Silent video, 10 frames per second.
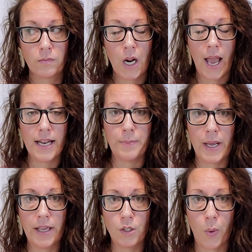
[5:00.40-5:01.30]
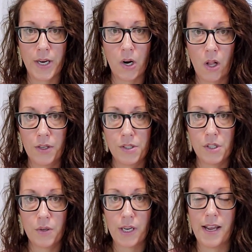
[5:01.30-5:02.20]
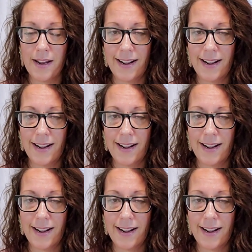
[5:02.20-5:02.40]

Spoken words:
I had to pay like $20 duty.